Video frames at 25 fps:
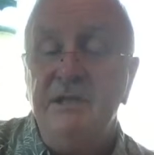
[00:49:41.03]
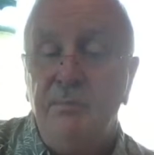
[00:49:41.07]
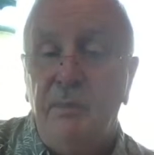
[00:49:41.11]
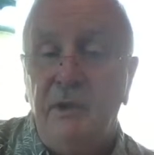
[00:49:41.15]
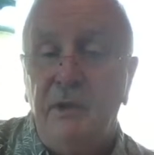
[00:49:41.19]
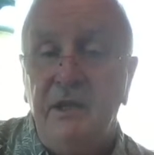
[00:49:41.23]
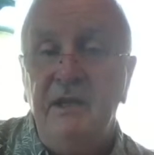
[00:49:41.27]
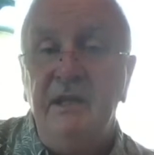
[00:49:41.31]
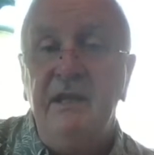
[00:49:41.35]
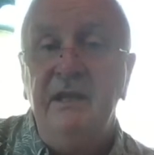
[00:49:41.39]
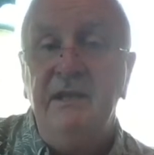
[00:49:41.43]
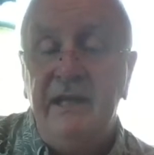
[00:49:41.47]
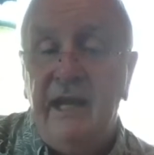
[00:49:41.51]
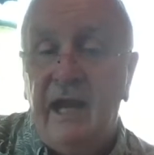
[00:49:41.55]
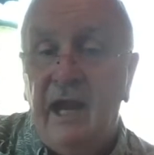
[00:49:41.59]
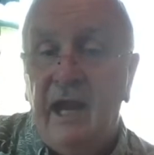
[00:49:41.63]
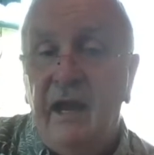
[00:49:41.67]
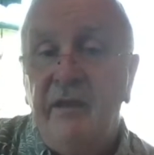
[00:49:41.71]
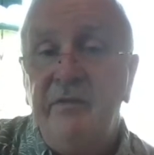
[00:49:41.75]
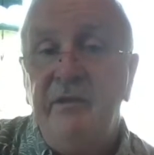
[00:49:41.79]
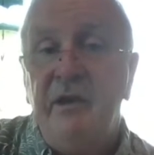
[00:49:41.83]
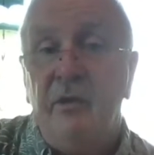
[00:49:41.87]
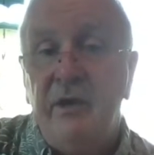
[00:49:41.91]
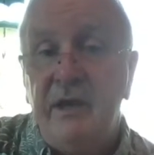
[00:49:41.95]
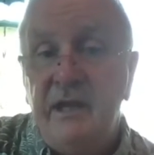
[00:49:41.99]
But yeah,
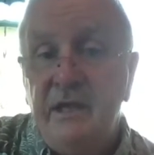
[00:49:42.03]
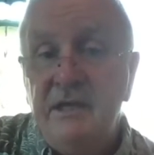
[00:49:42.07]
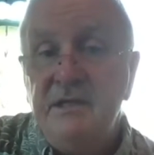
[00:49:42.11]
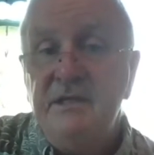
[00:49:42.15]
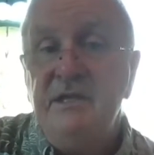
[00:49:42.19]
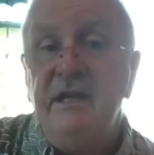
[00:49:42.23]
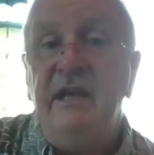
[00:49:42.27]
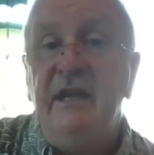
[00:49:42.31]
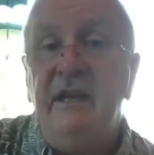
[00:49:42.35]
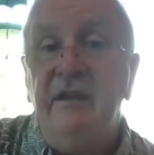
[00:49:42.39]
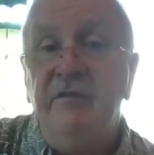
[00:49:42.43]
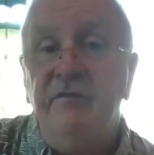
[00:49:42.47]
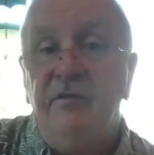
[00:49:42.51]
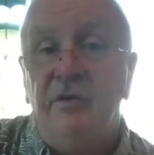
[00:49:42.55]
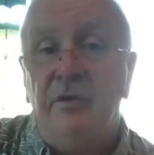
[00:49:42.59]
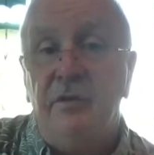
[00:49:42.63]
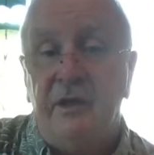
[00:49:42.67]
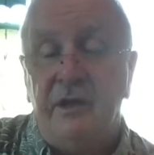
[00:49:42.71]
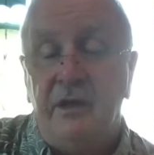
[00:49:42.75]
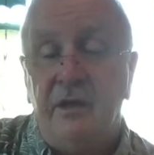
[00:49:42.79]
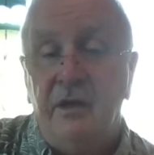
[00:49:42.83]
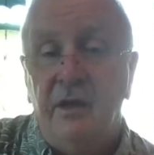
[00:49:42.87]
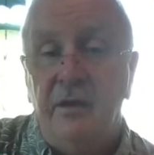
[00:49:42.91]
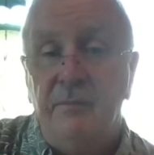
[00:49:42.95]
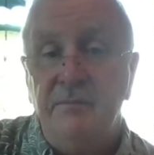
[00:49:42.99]
there is evil
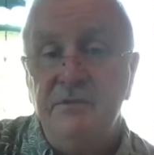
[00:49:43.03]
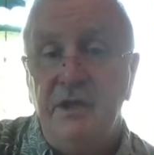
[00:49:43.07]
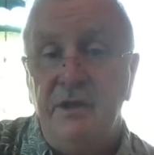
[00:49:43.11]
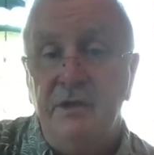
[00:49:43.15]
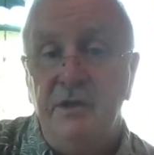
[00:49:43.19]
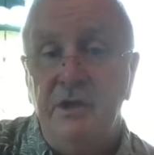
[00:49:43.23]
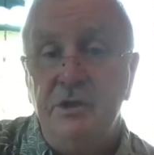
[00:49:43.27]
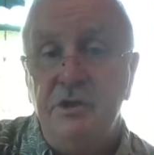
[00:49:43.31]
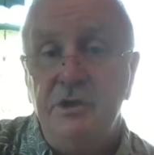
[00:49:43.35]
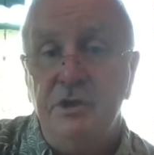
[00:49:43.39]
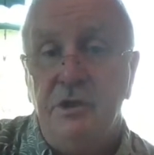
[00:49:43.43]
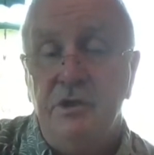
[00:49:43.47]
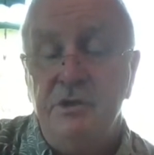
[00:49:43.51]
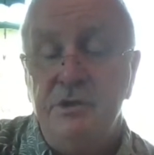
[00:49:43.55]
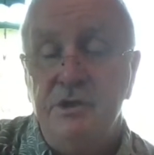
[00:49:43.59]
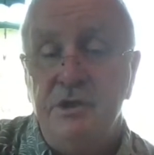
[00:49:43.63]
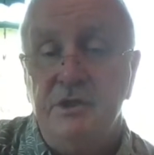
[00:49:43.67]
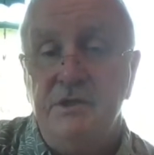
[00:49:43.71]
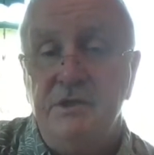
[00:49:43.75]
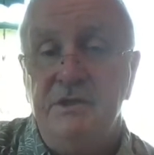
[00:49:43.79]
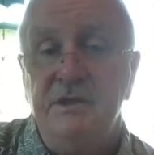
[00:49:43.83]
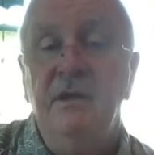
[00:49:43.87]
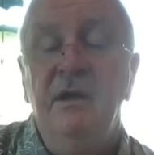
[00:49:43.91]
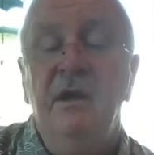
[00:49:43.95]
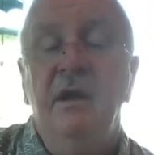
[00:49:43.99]
that comes into
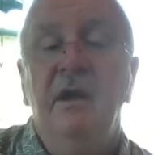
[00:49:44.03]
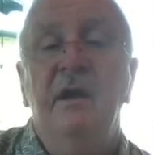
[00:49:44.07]
churches.